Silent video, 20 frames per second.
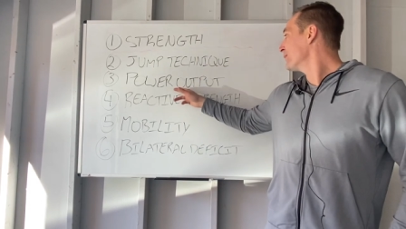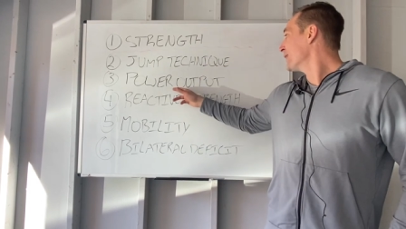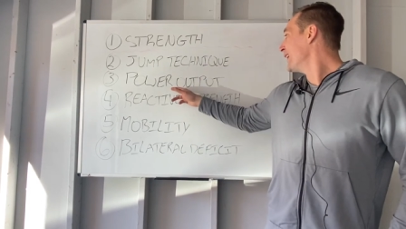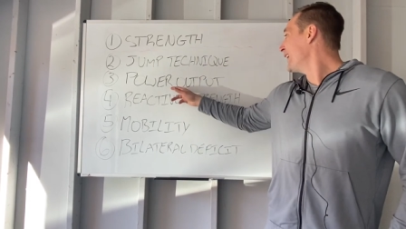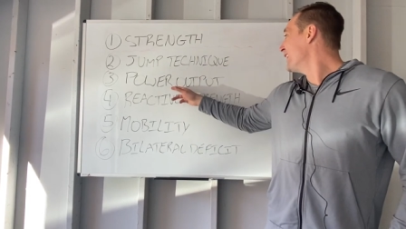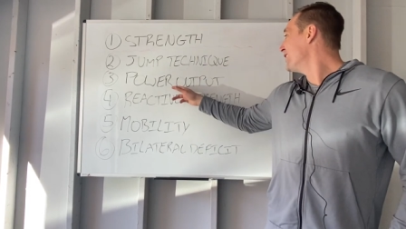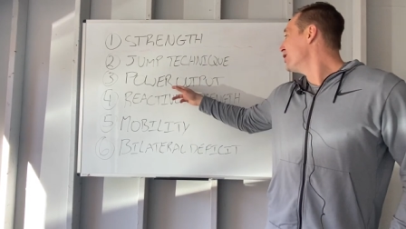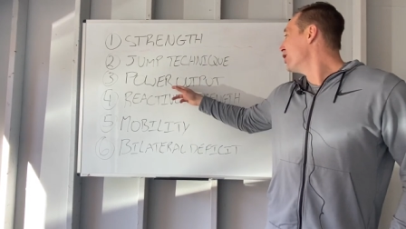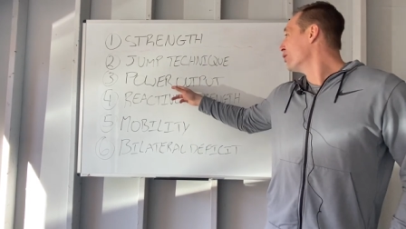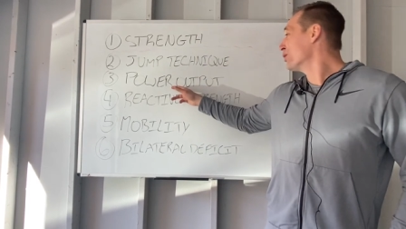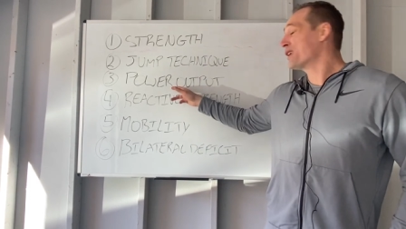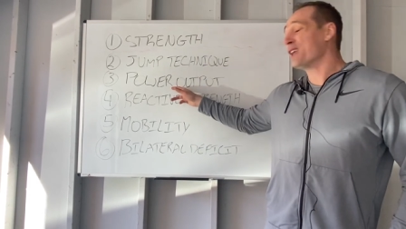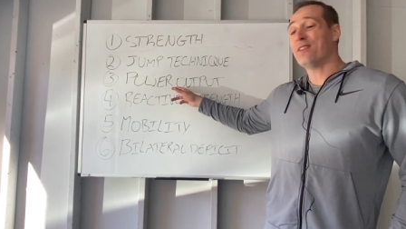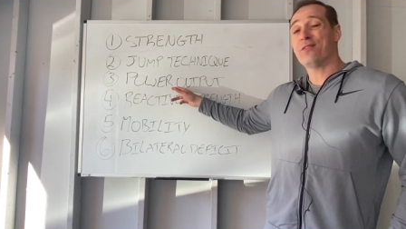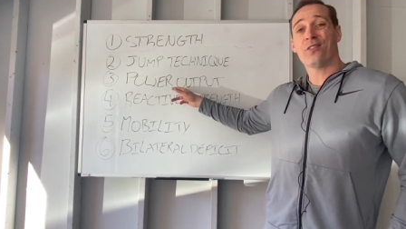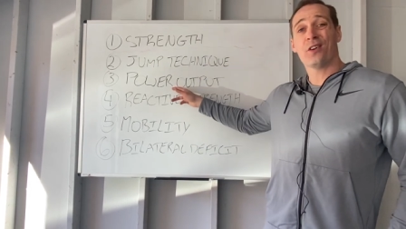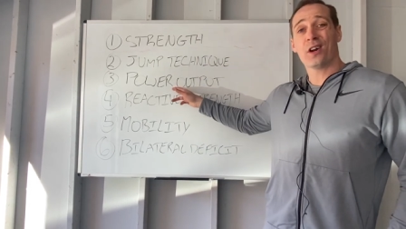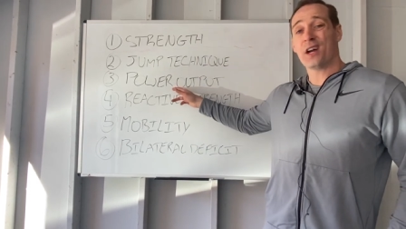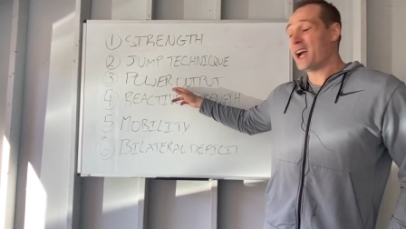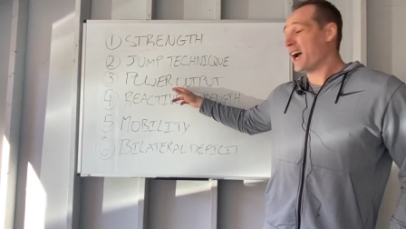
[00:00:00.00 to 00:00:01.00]
and you don't get
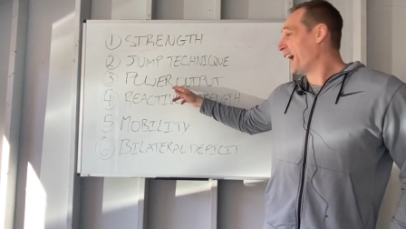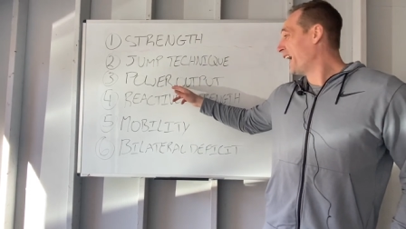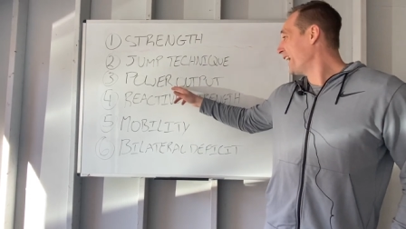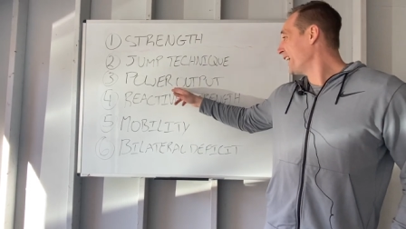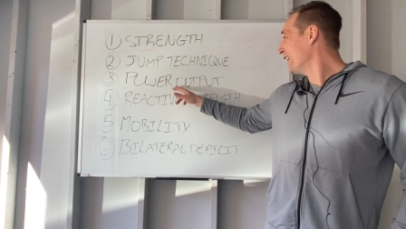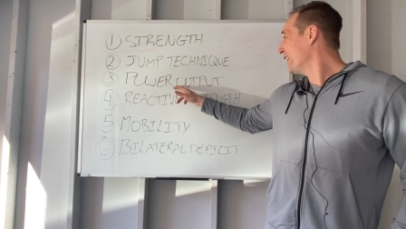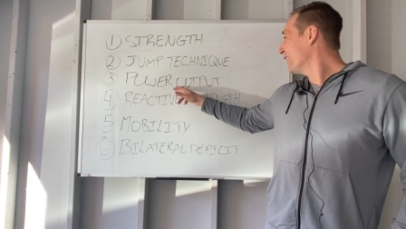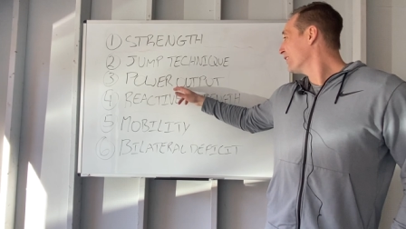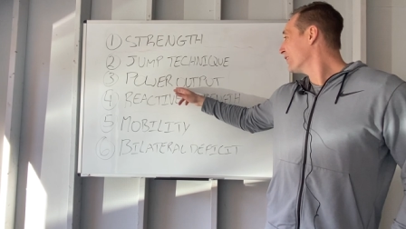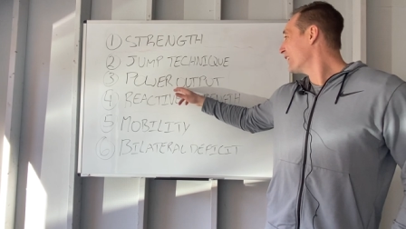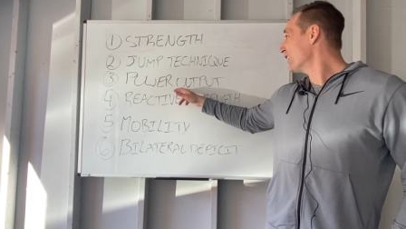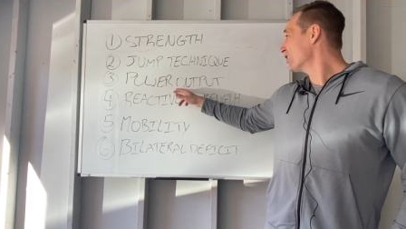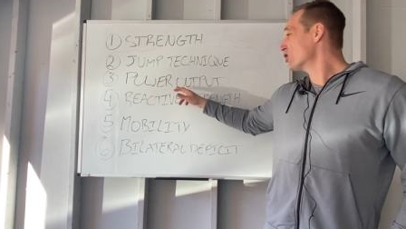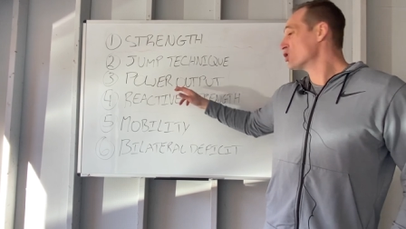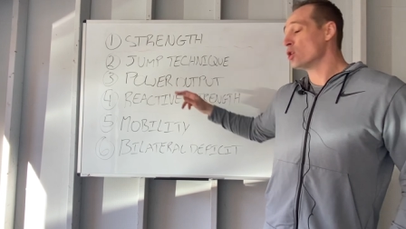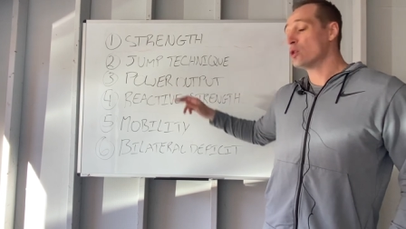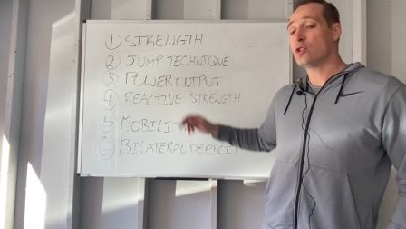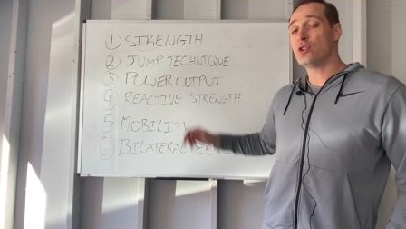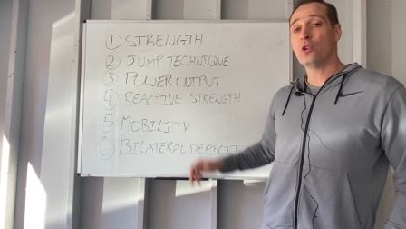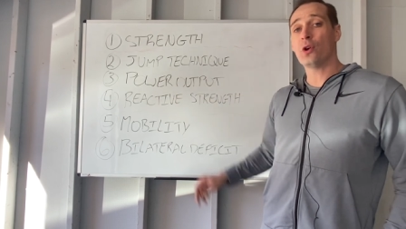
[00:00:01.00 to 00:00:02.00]
very high, that
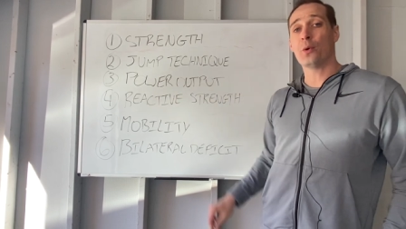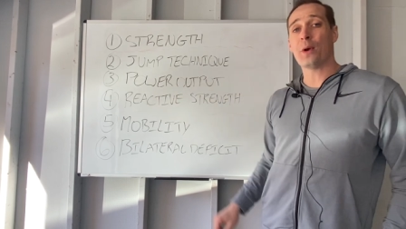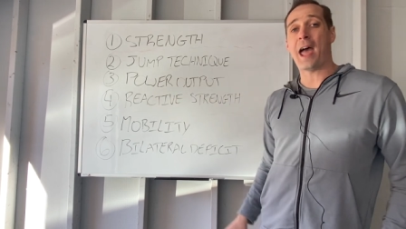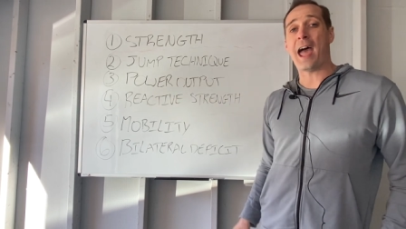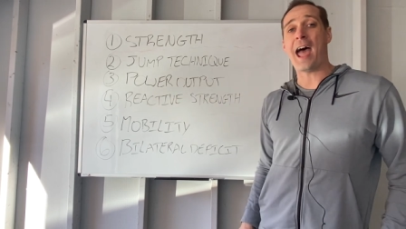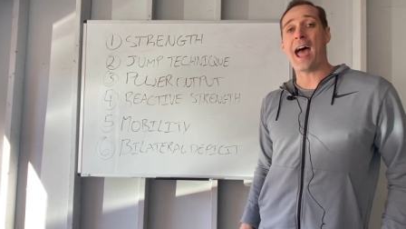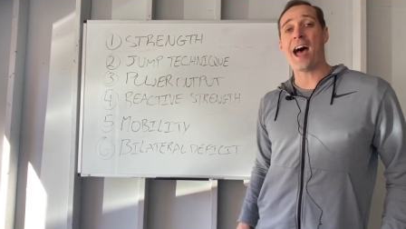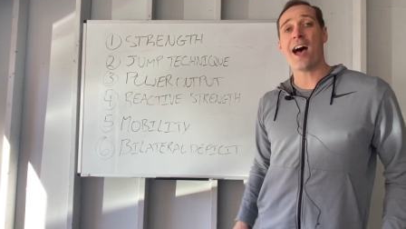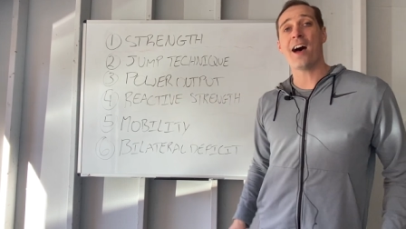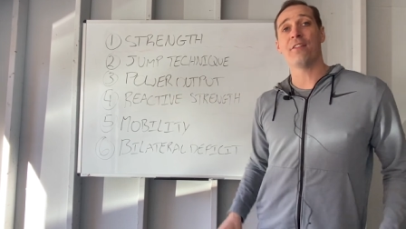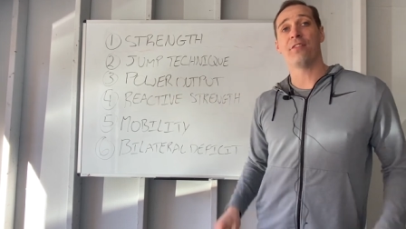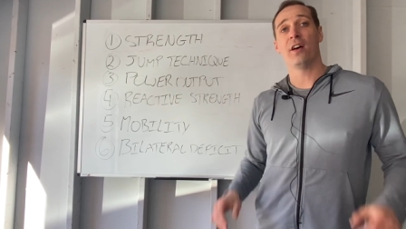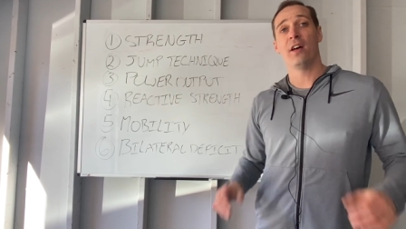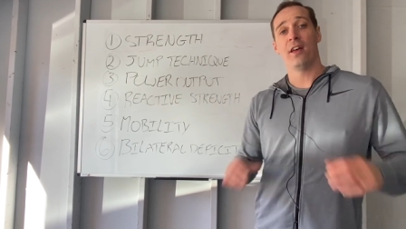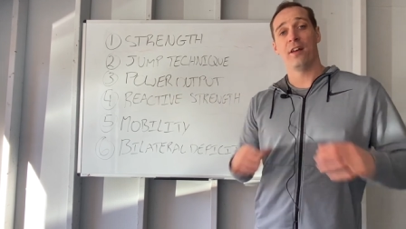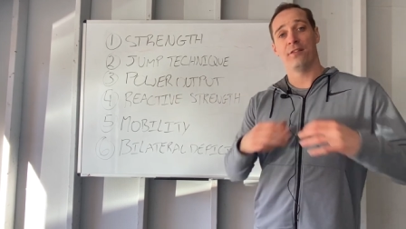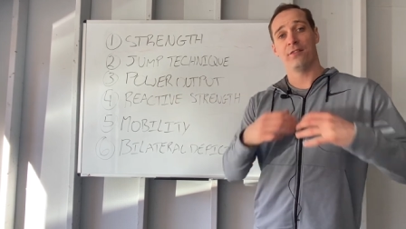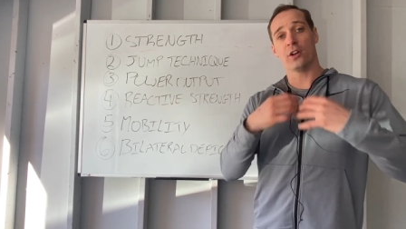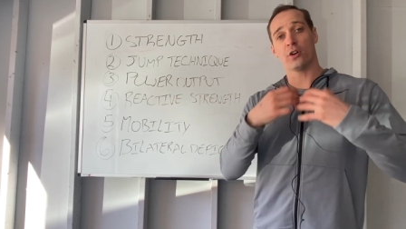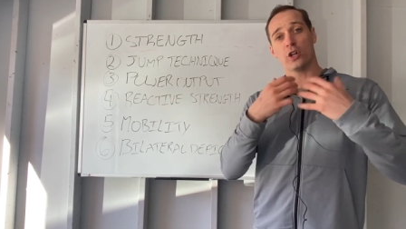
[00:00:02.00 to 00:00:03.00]
shows you don't have
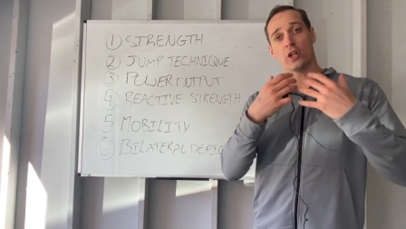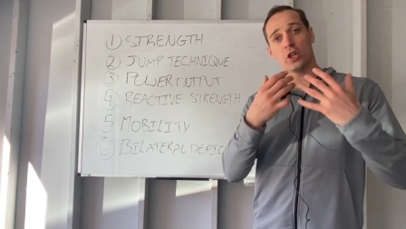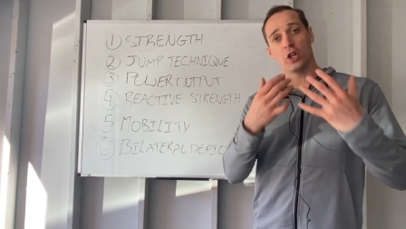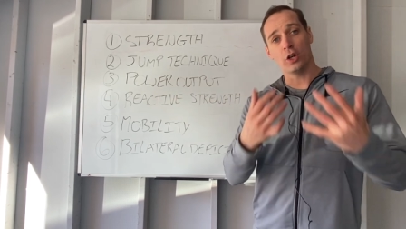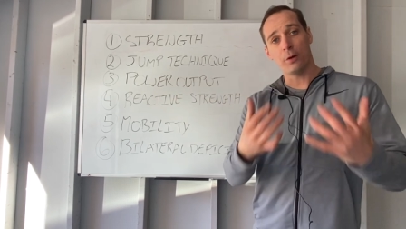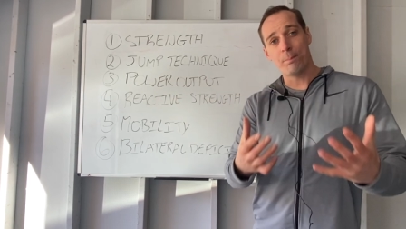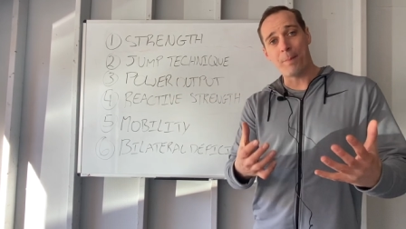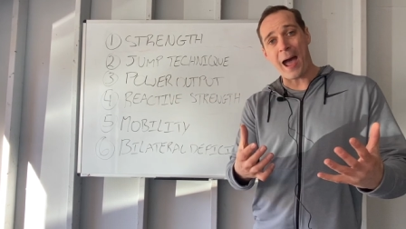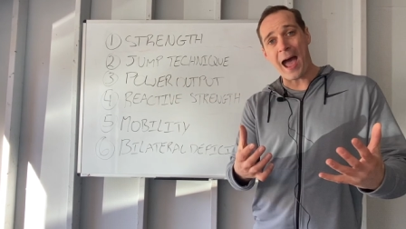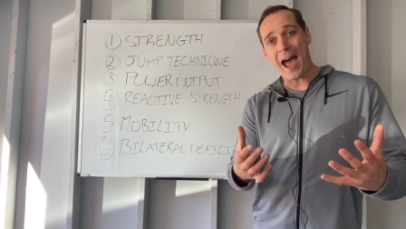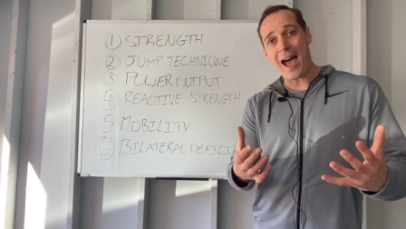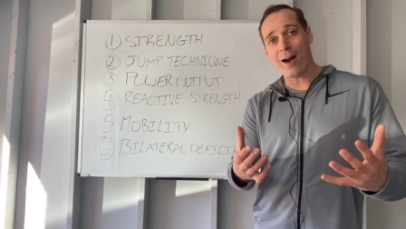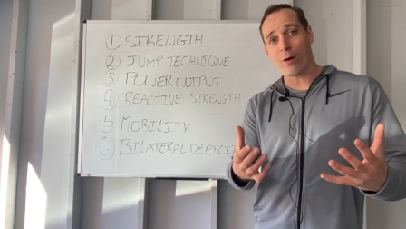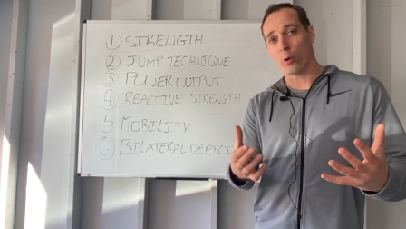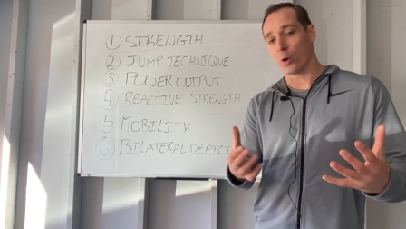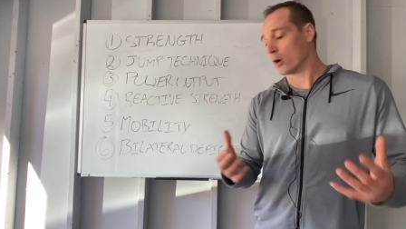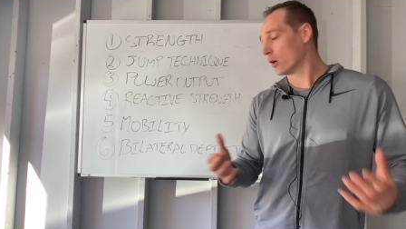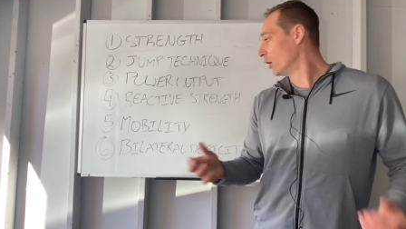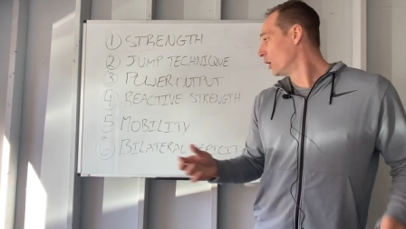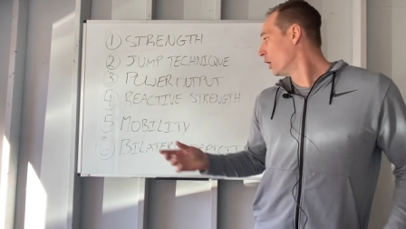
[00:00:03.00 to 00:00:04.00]
very good
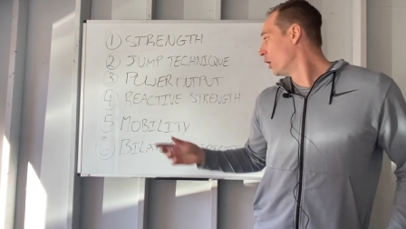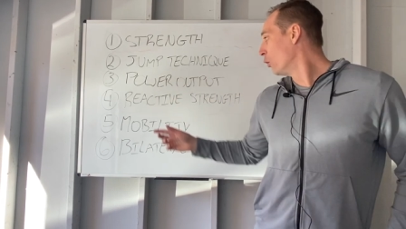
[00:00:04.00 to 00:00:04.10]
power.